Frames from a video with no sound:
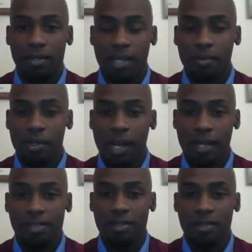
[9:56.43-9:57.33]
dimmer
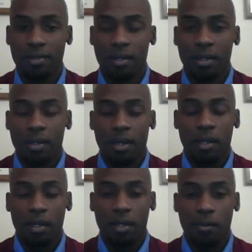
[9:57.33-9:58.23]
lights.
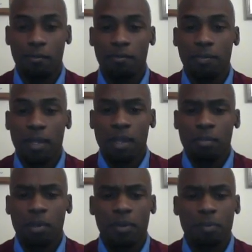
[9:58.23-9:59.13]

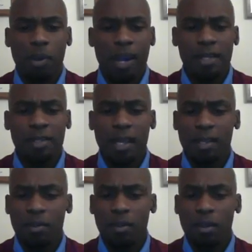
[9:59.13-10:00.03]
But with brighting,
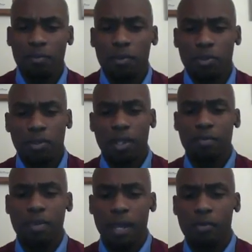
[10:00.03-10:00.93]
if you
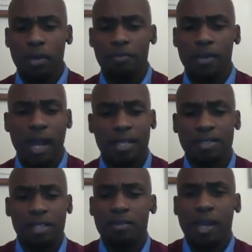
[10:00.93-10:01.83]
give them that quick flash,
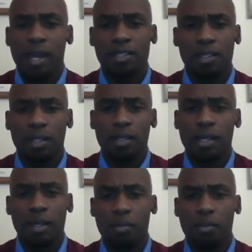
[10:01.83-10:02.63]
they don't actually click